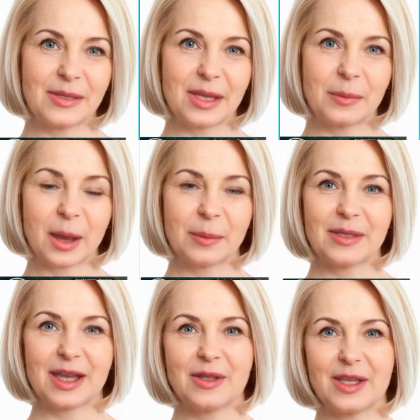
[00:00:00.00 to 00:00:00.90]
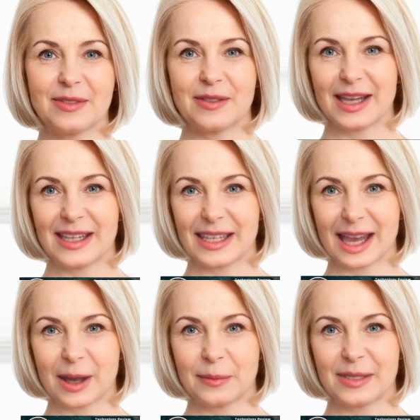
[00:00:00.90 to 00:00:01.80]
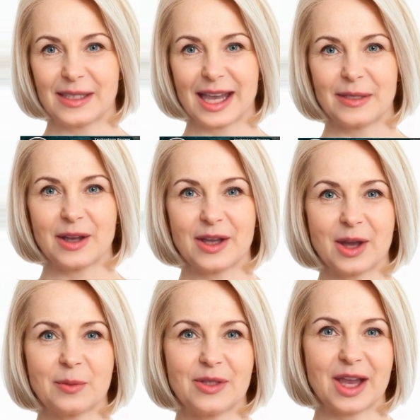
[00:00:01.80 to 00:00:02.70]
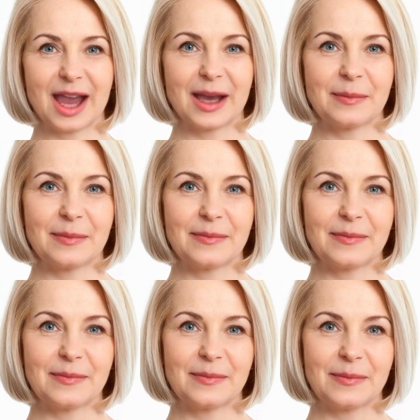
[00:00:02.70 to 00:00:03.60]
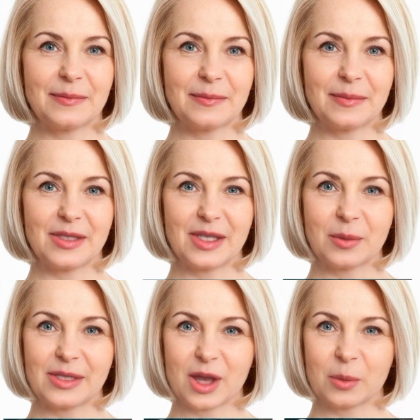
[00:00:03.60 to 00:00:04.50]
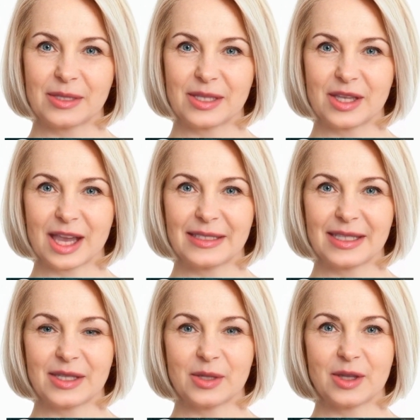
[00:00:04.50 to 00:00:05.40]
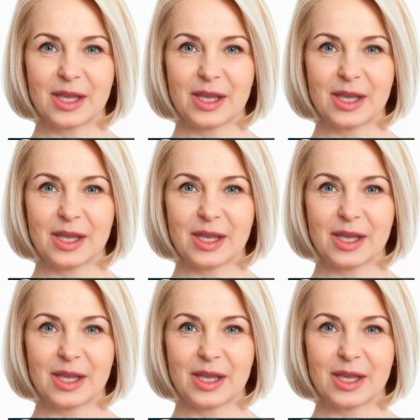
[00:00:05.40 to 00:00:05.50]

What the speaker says: The popularity of editing apps can vary over time, so it's always a good idea to